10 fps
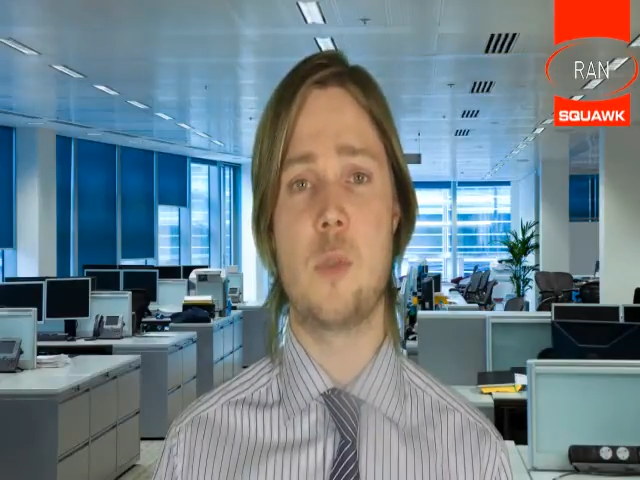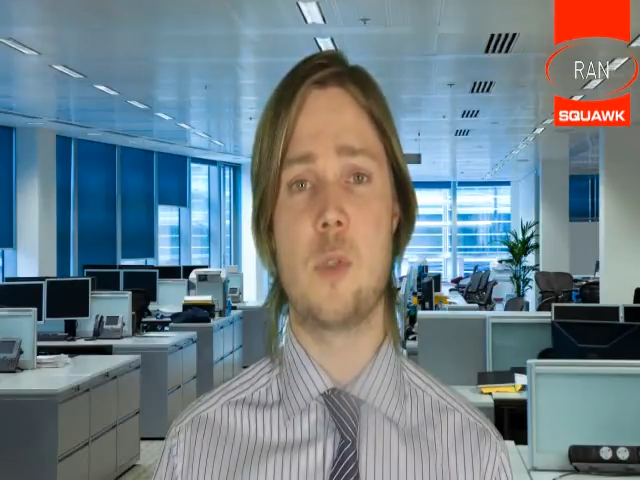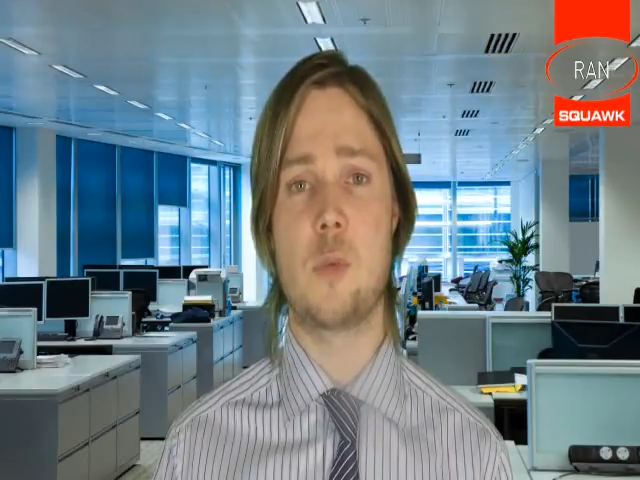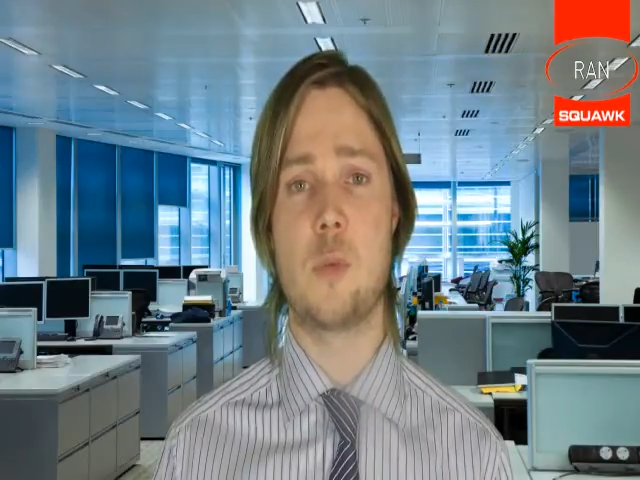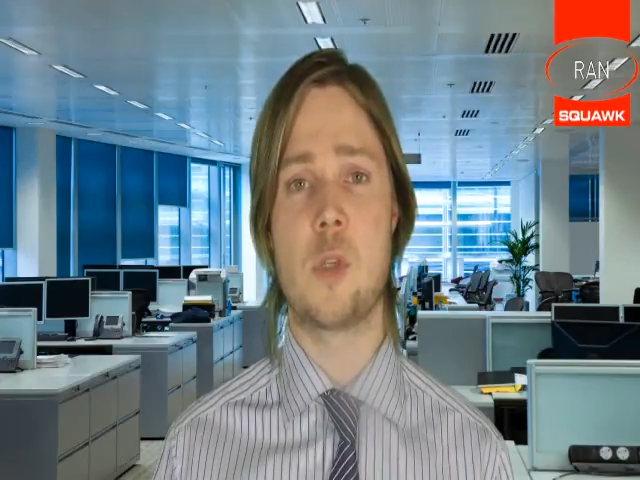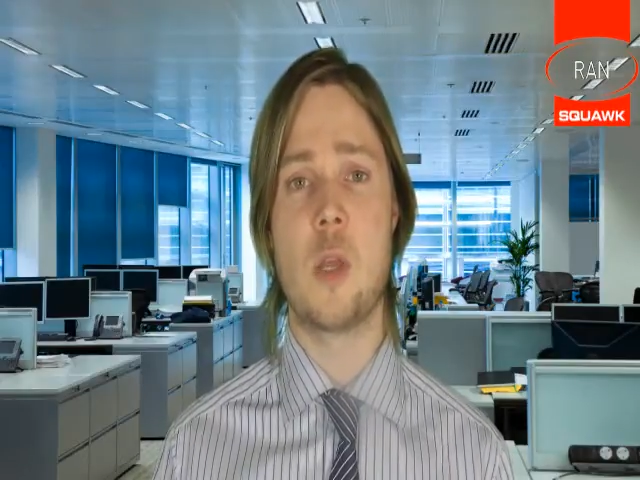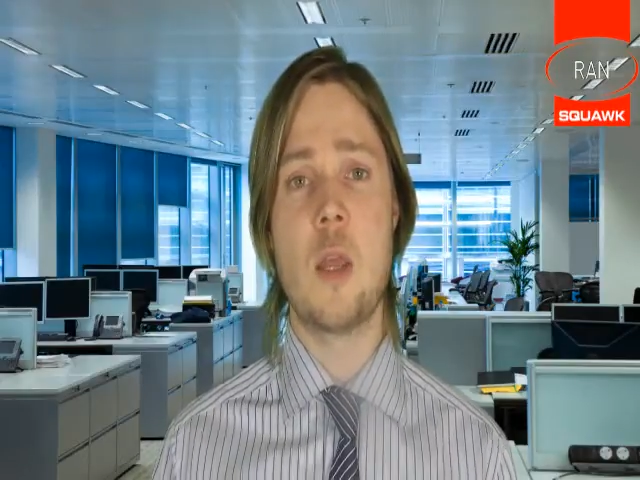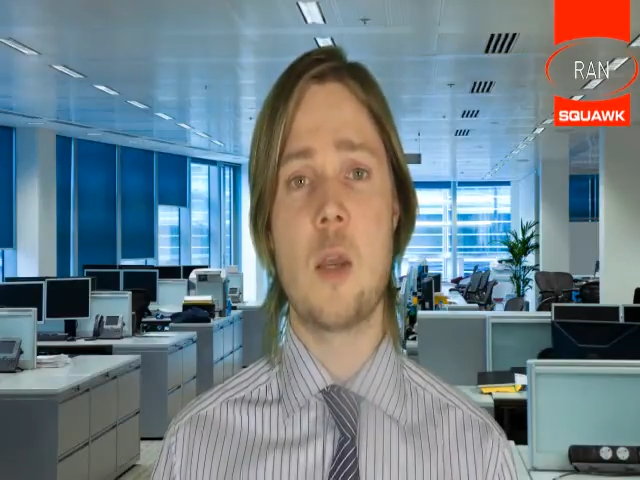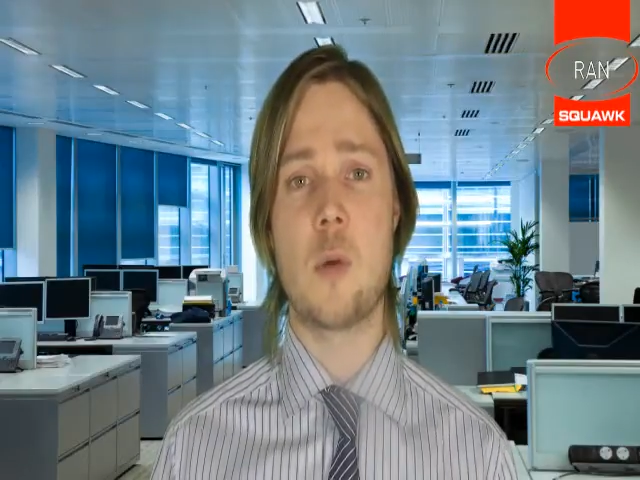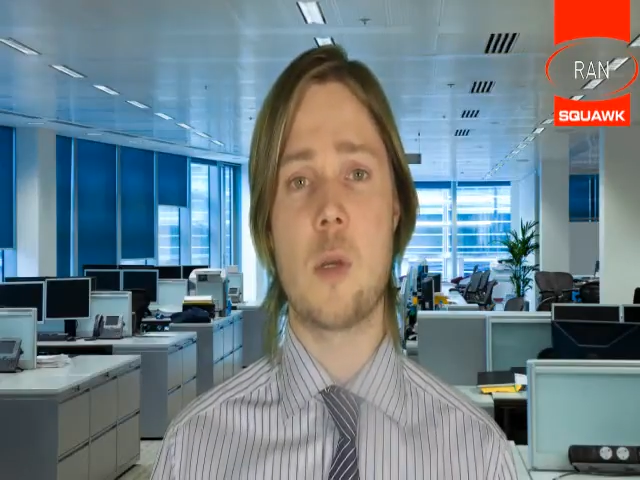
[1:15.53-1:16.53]
which was
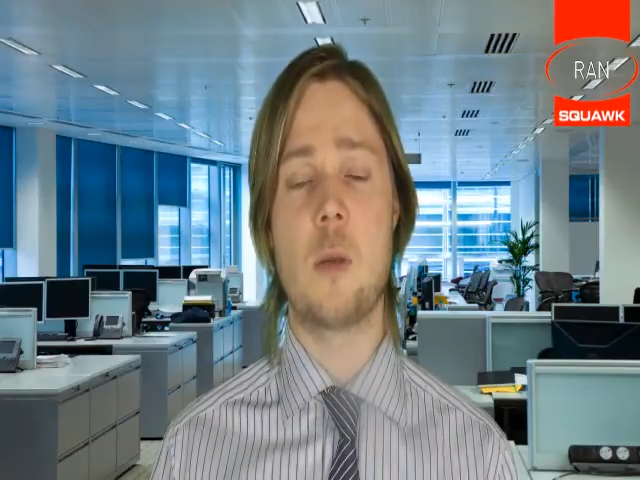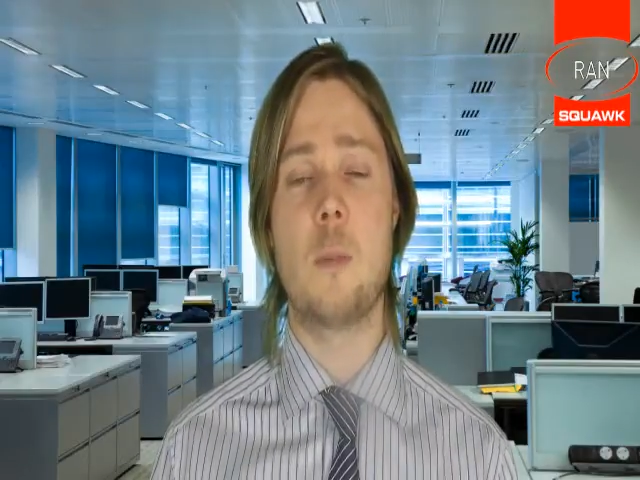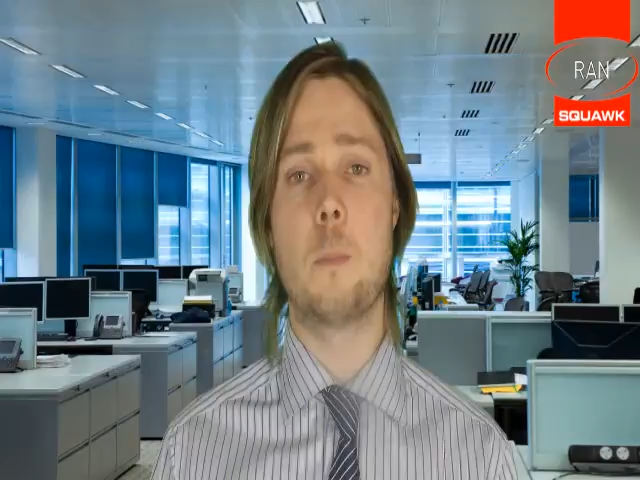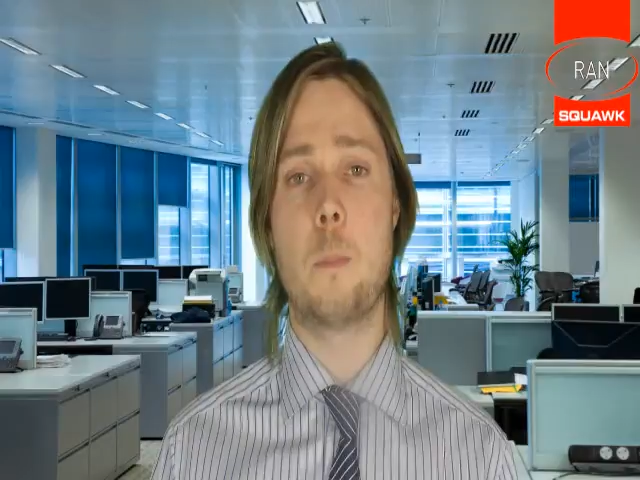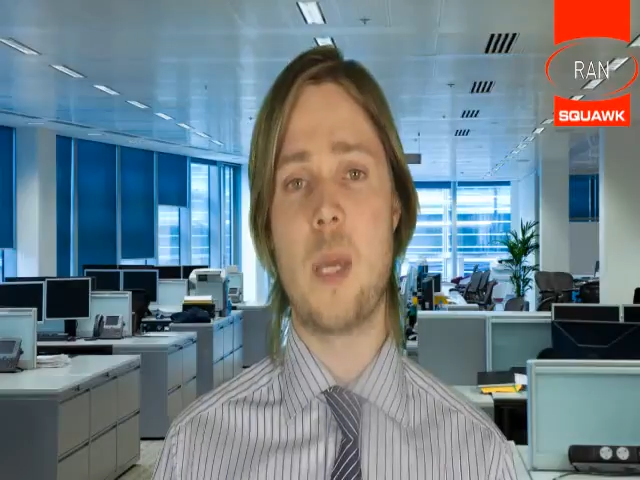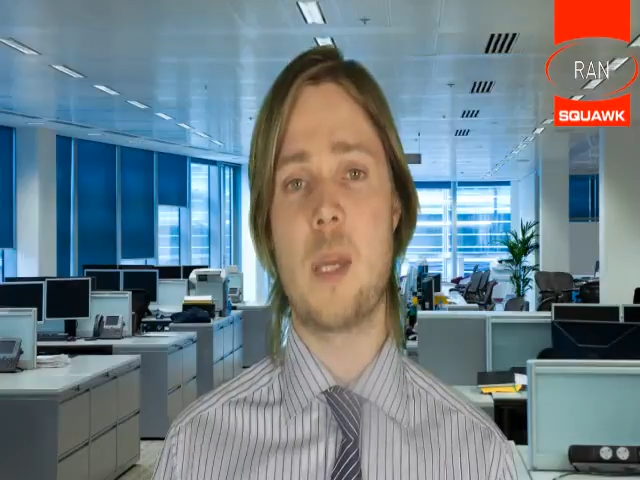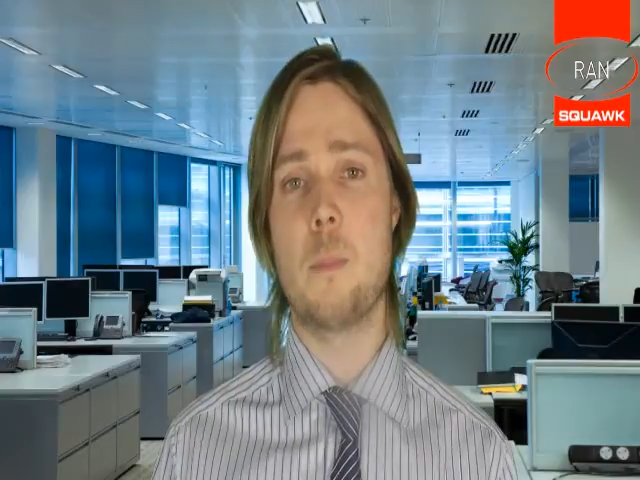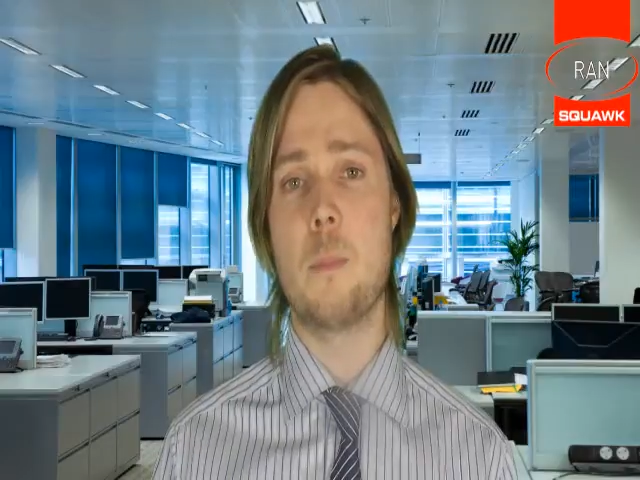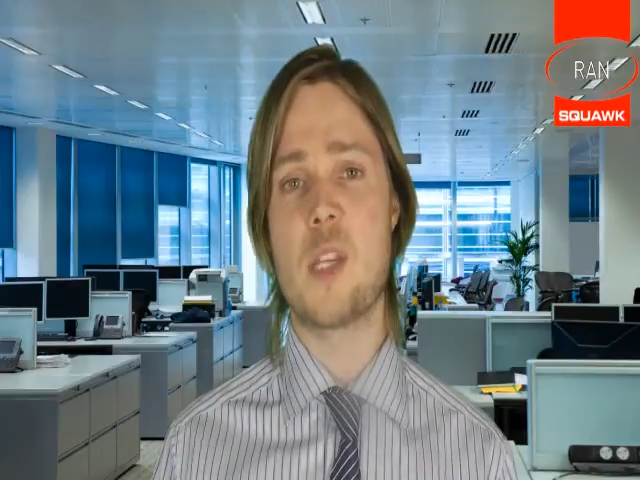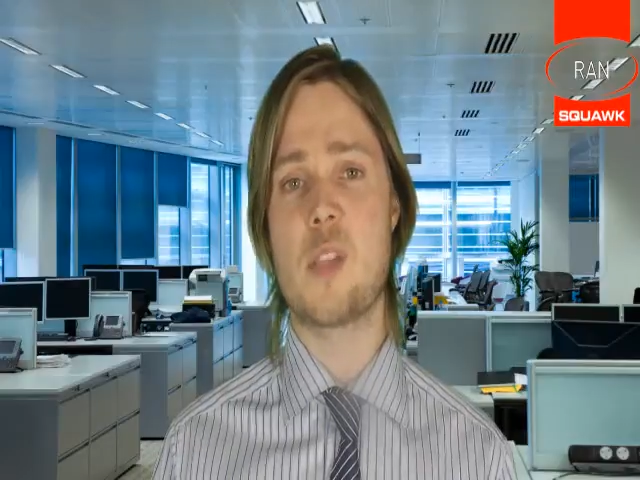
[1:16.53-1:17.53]
quite a big
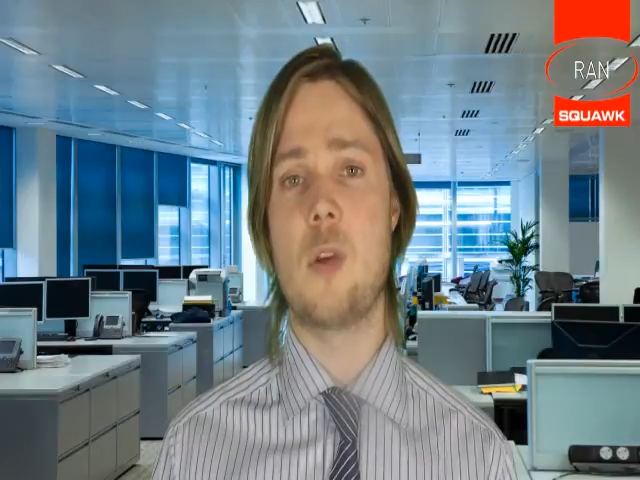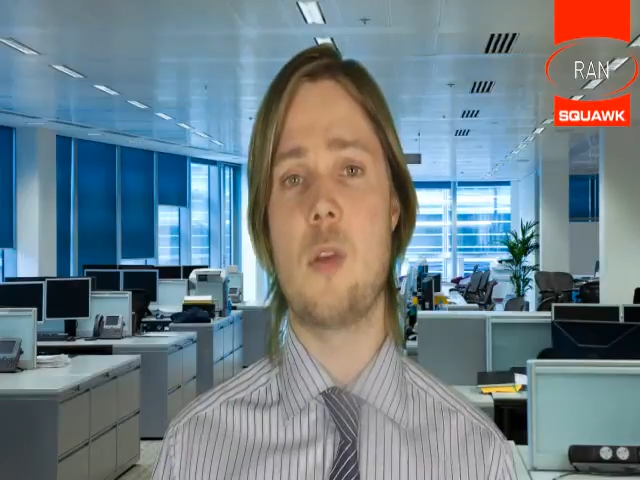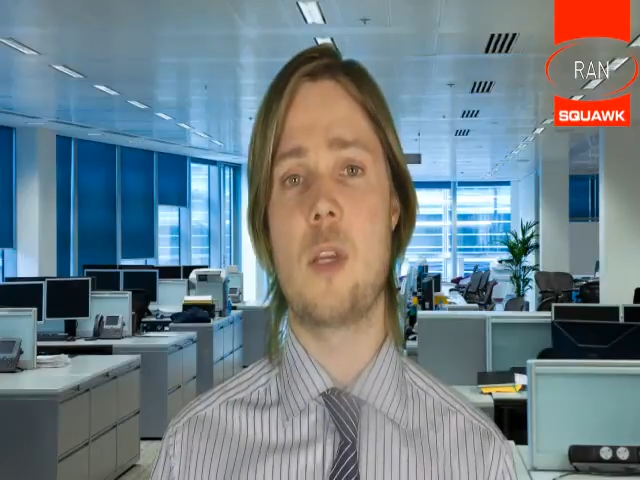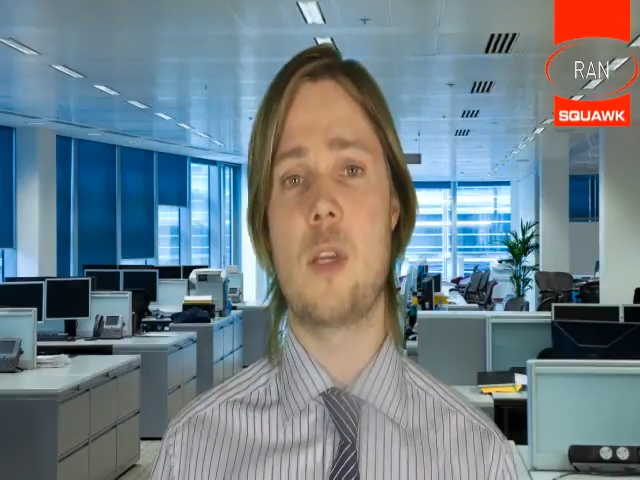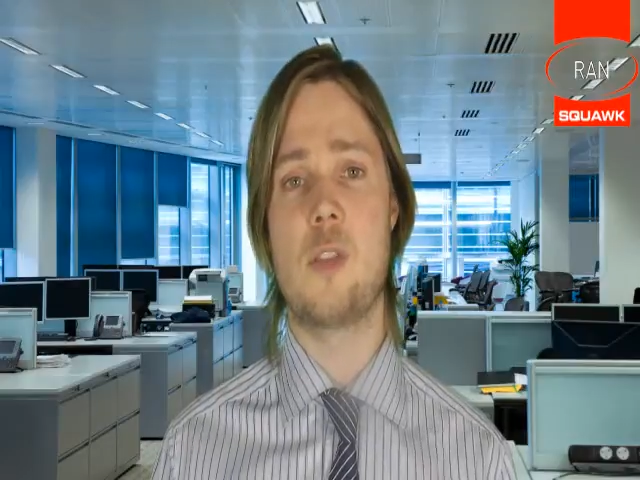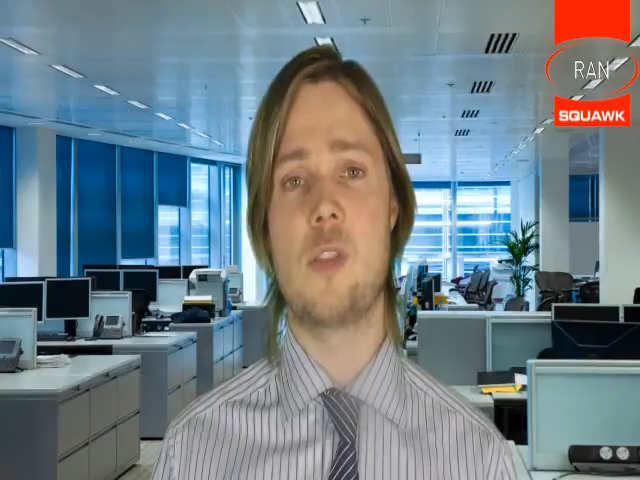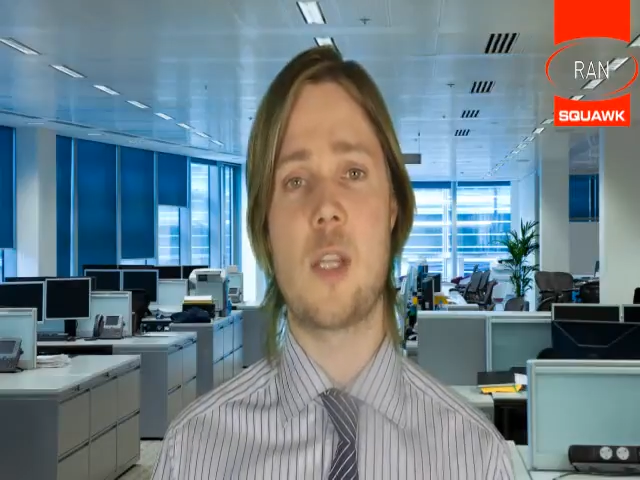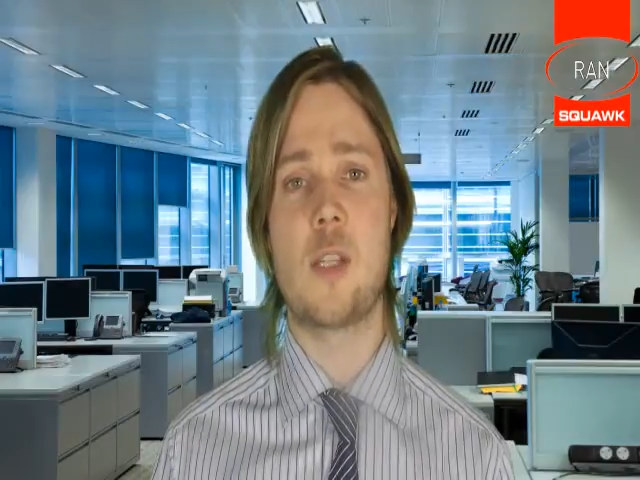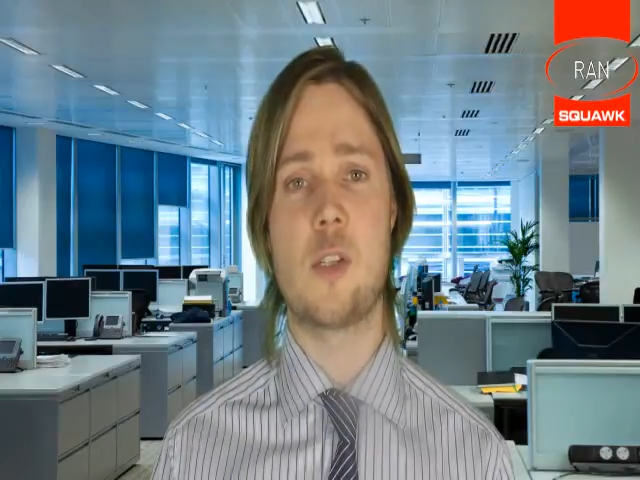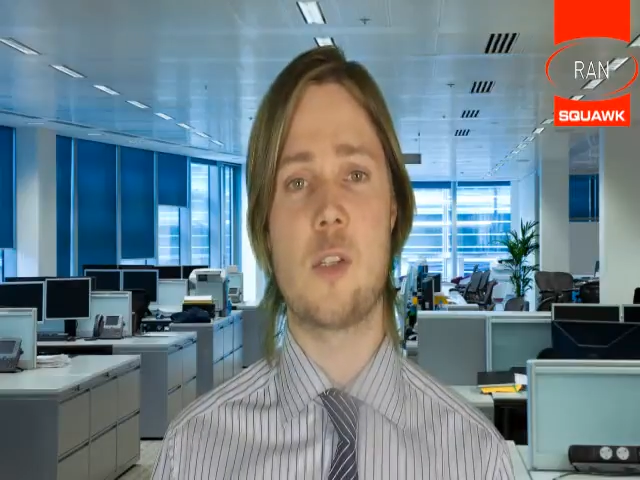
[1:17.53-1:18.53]
miss on the
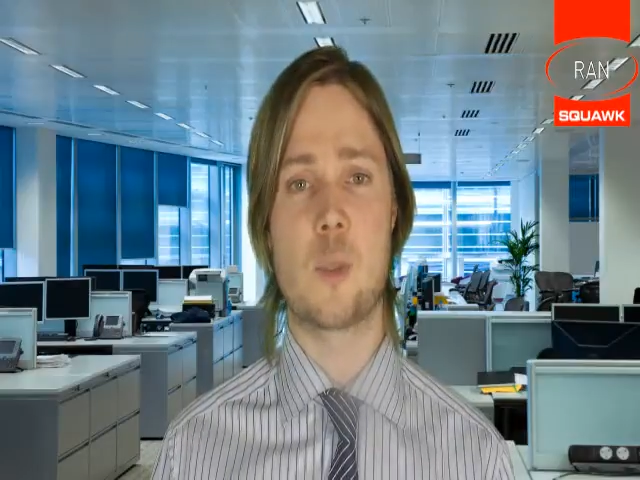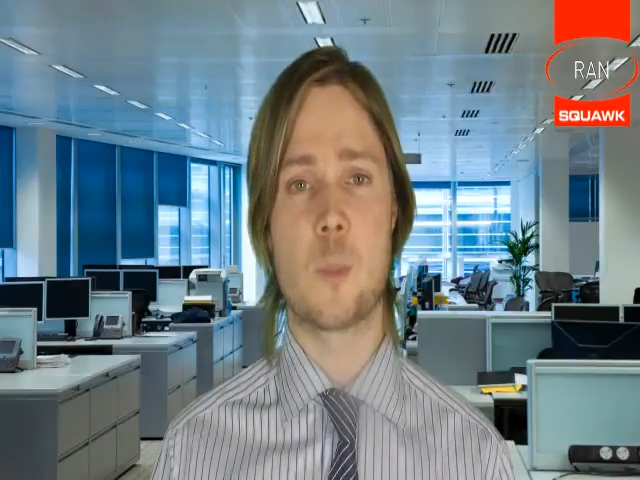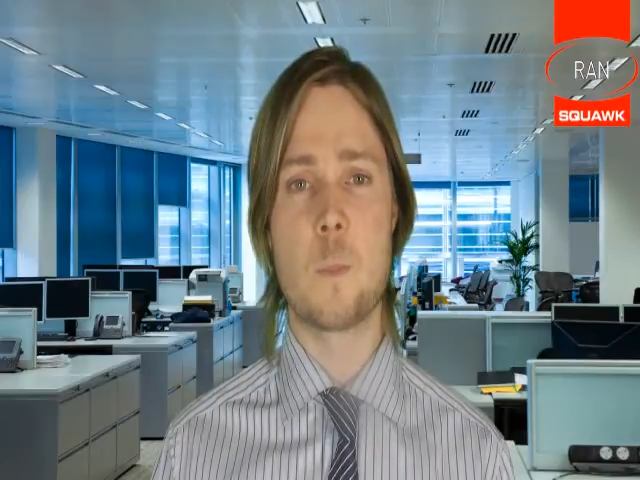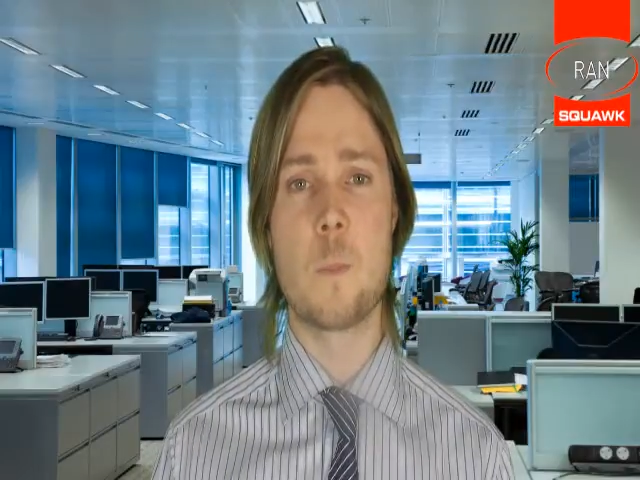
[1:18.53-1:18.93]
consensus.